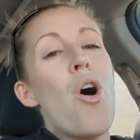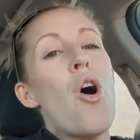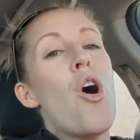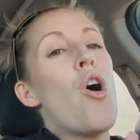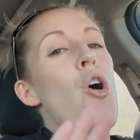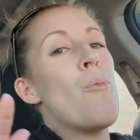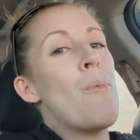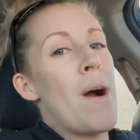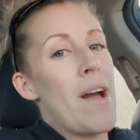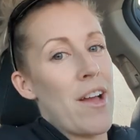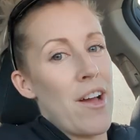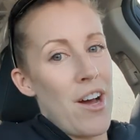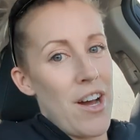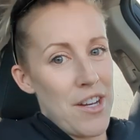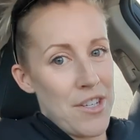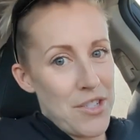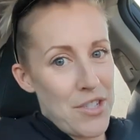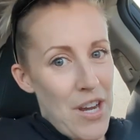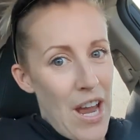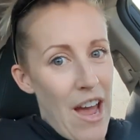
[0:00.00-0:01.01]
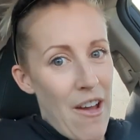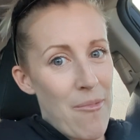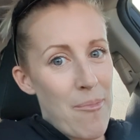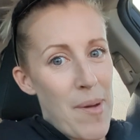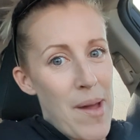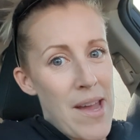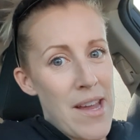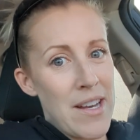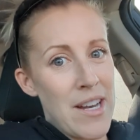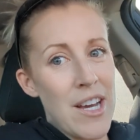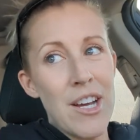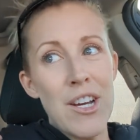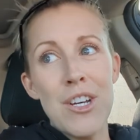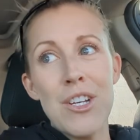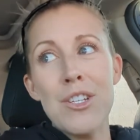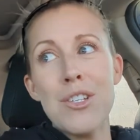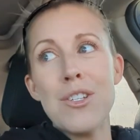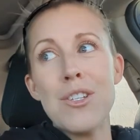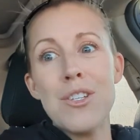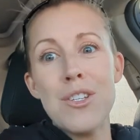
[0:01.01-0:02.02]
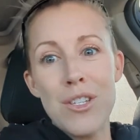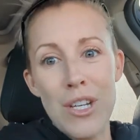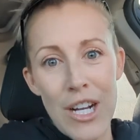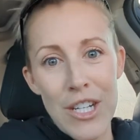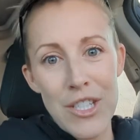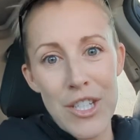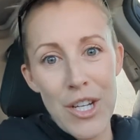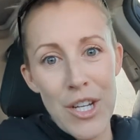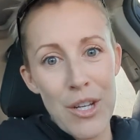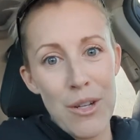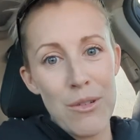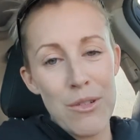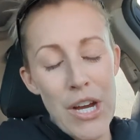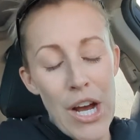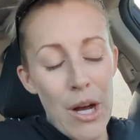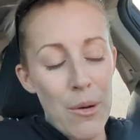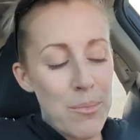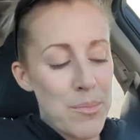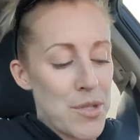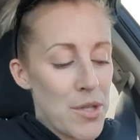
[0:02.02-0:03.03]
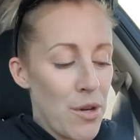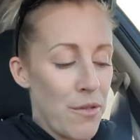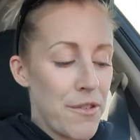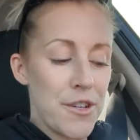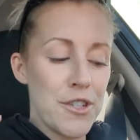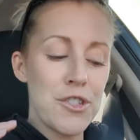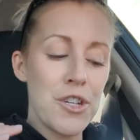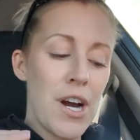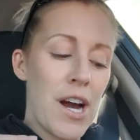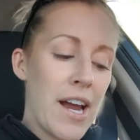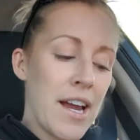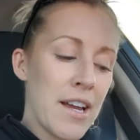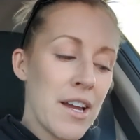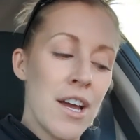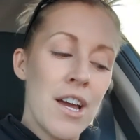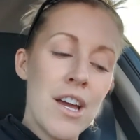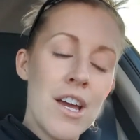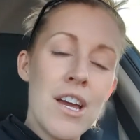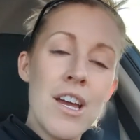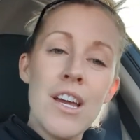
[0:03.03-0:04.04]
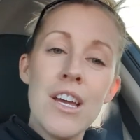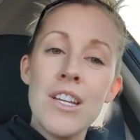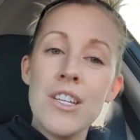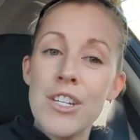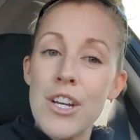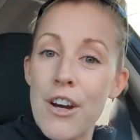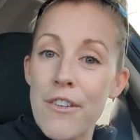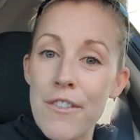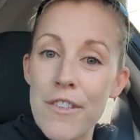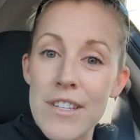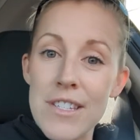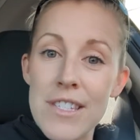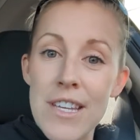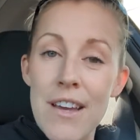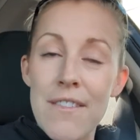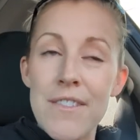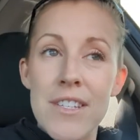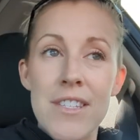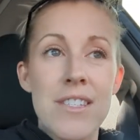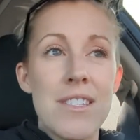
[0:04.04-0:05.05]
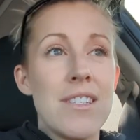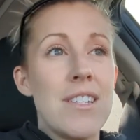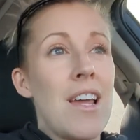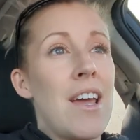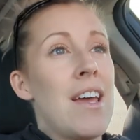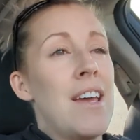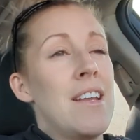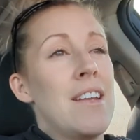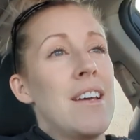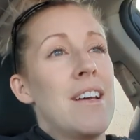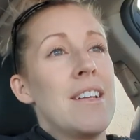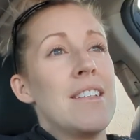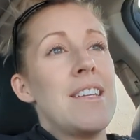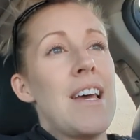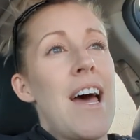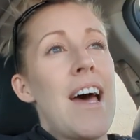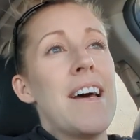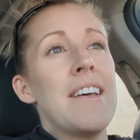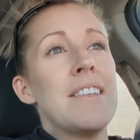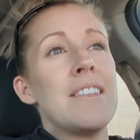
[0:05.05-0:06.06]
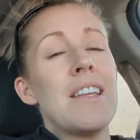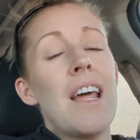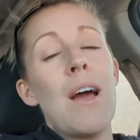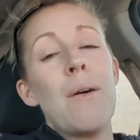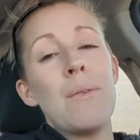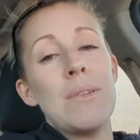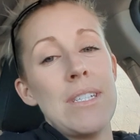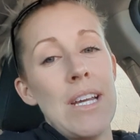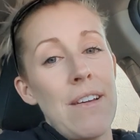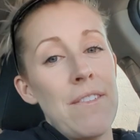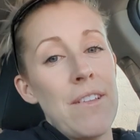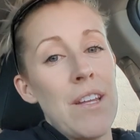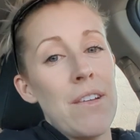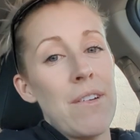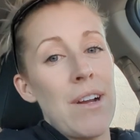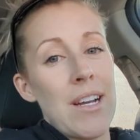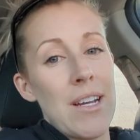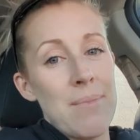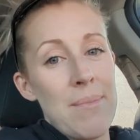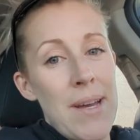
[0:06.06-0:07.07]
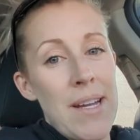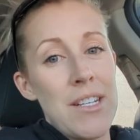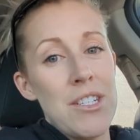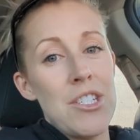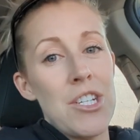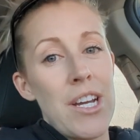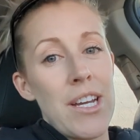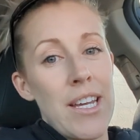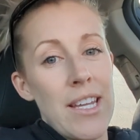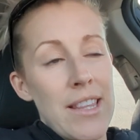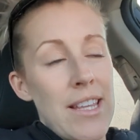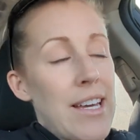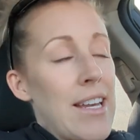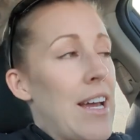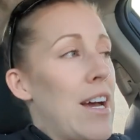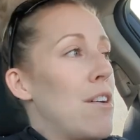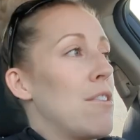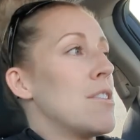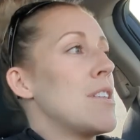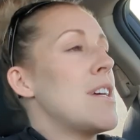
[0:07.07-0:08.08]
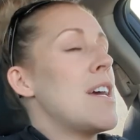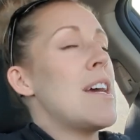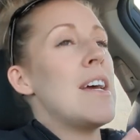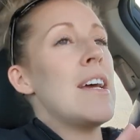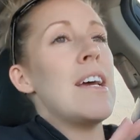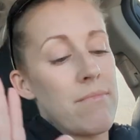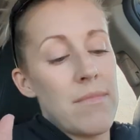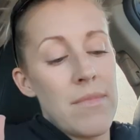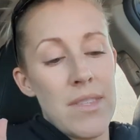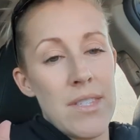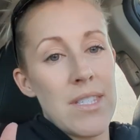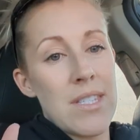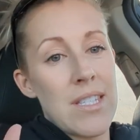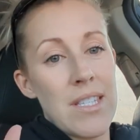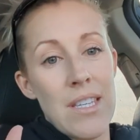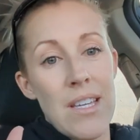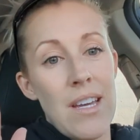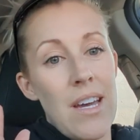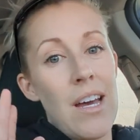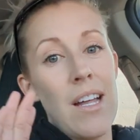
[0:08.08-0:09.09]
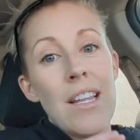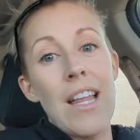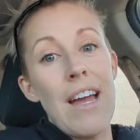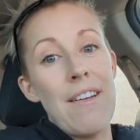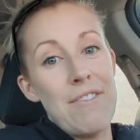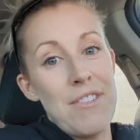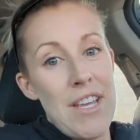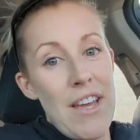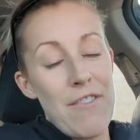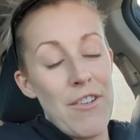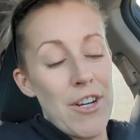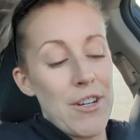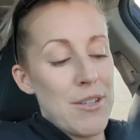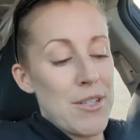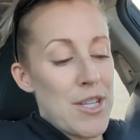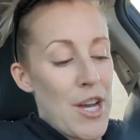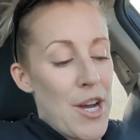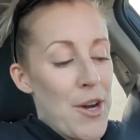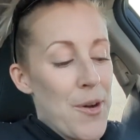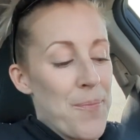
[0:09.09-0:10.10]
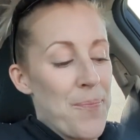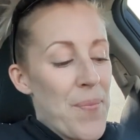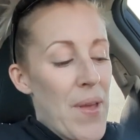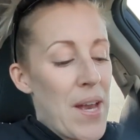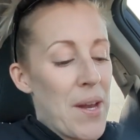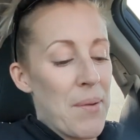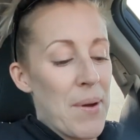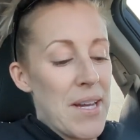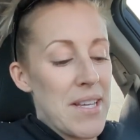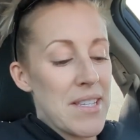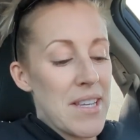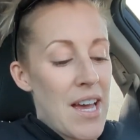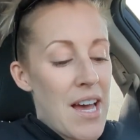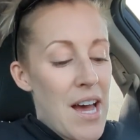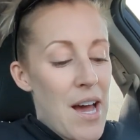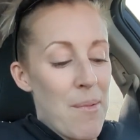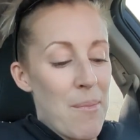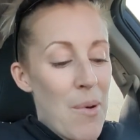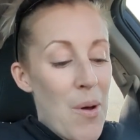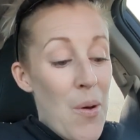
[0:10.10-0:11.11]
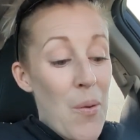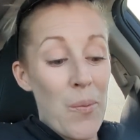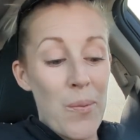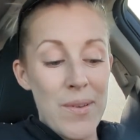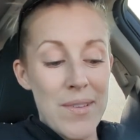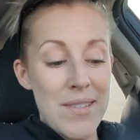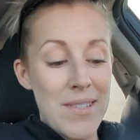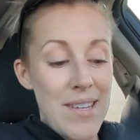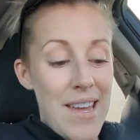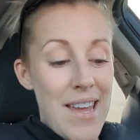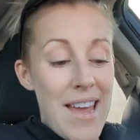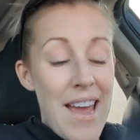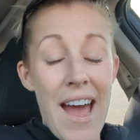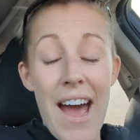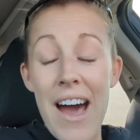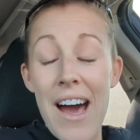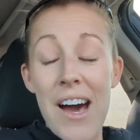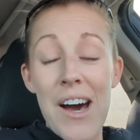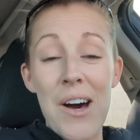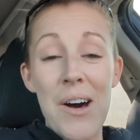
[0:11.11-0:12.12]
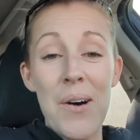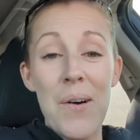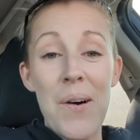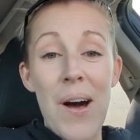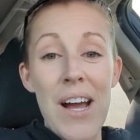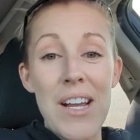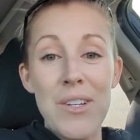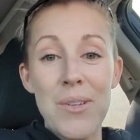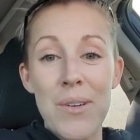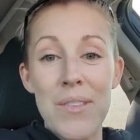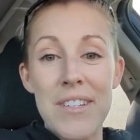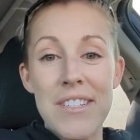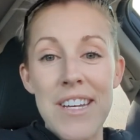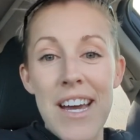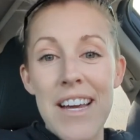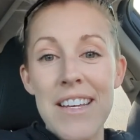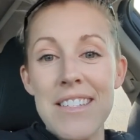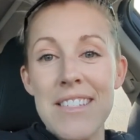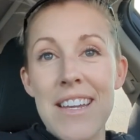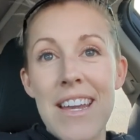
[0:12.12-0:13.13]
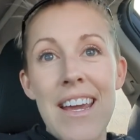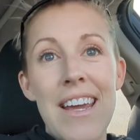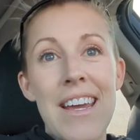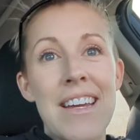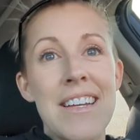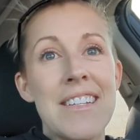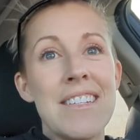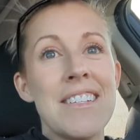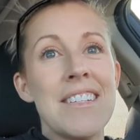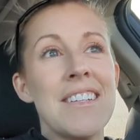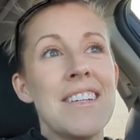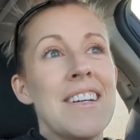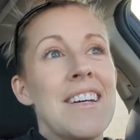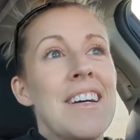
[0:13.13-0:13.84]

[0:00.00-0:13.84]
oh my gosh, have been such a huge help. So if you're trying to go for the SIFT and a test, I would definitely recommend checking that out. It's a lifesaver. So anyways, we'll see how I do on the test, and